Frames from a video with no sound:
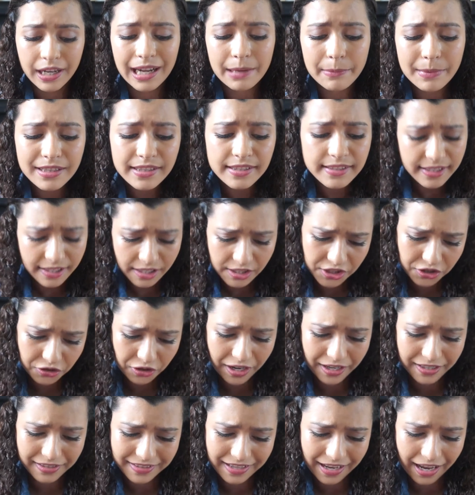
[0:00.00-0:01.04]
I'm in sixth
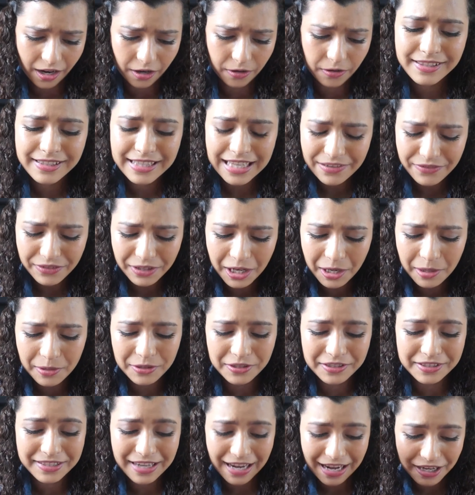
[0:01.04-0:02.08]
grade now. Steve and
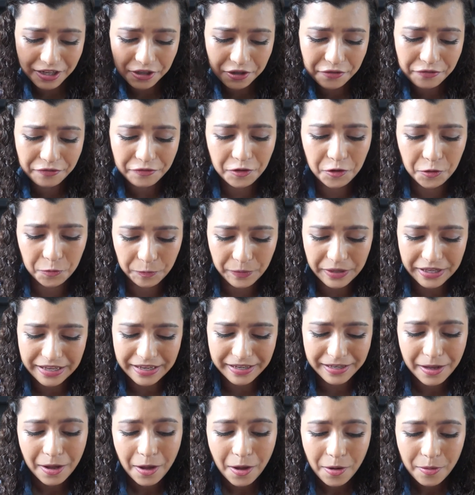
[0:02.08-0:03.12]
I dated for a
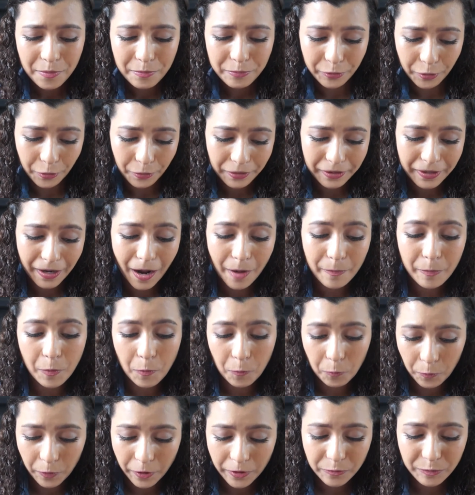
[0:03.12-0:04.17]
week, broke
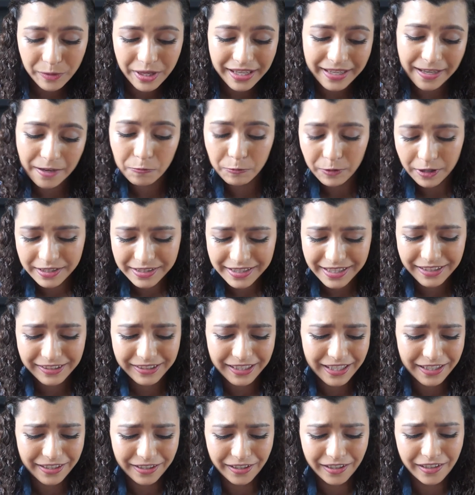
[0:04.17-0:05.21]
up 1 week and 1 day
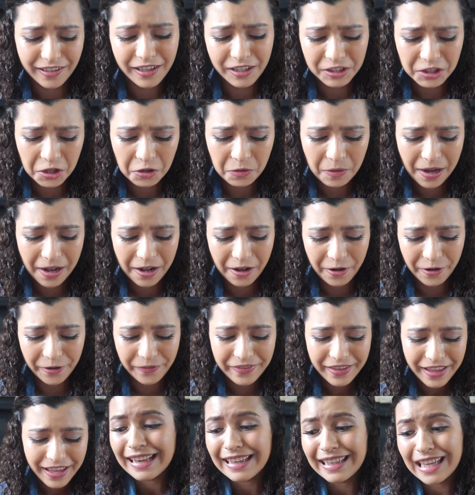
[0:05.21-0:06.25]
later.
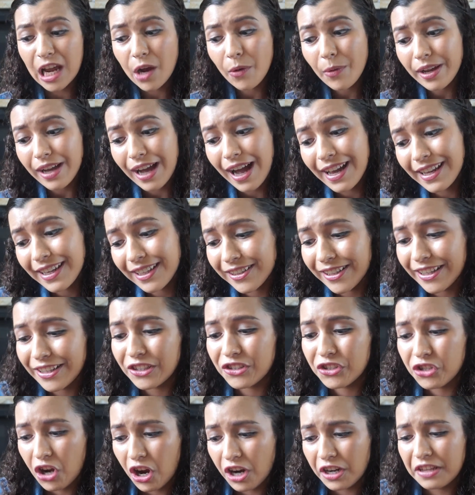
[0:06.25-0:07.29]
LOL. Now I kind of
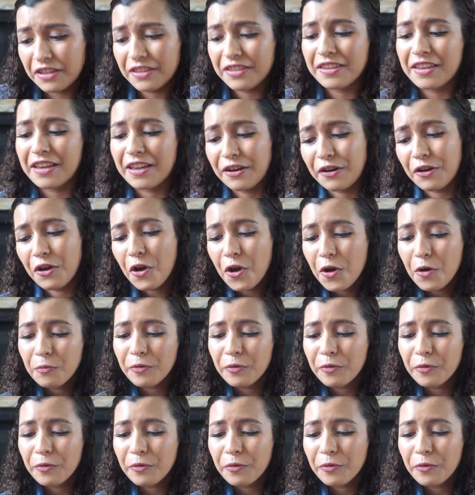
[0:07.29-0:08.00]
like Jonathan.